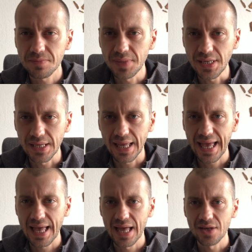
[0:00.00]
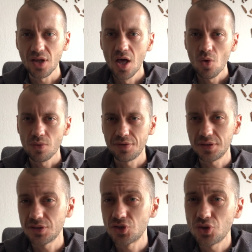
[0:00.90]
meeting, and
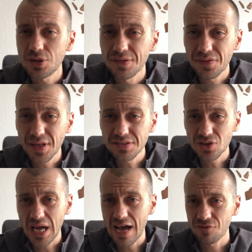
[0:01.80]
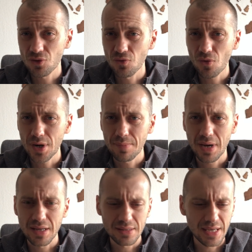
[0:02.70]
there is a certain things that you have to worry
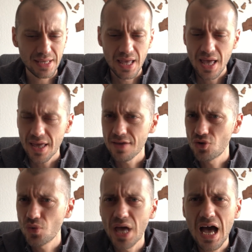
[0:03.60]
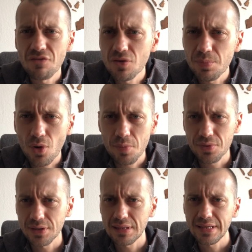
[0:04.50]
about, like do we have the
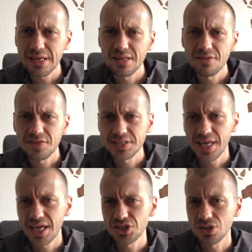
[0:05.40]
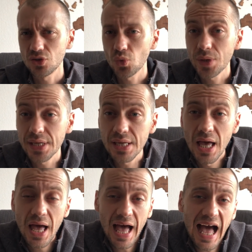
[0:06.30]
appropriate link in invitation? Do we
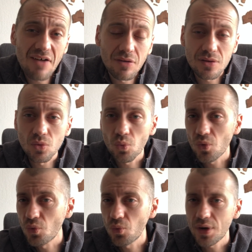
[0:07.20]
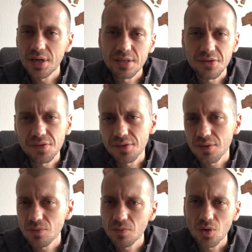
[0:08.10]
have
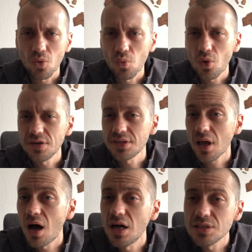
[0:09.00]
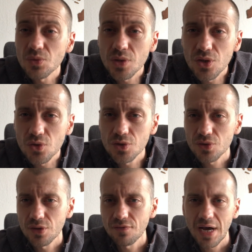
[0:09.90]
what is the content we use
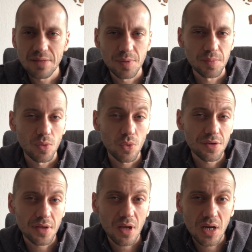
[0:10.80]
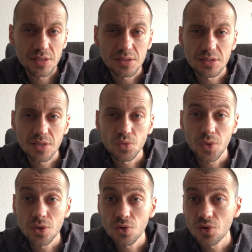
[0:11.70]
to invite people? What is the content that
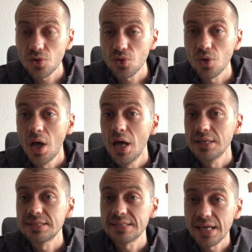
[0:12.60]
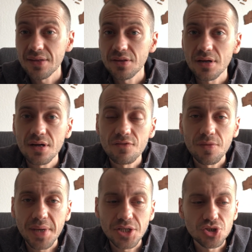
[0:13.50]
we use to send the
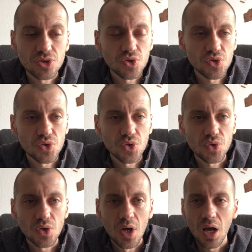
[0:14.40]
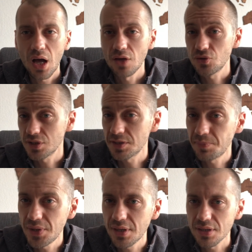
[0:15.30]
information to the
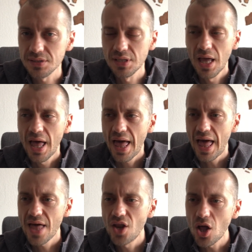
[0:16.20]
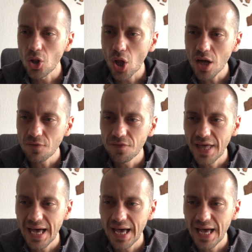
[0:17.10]
speakers? And a lot of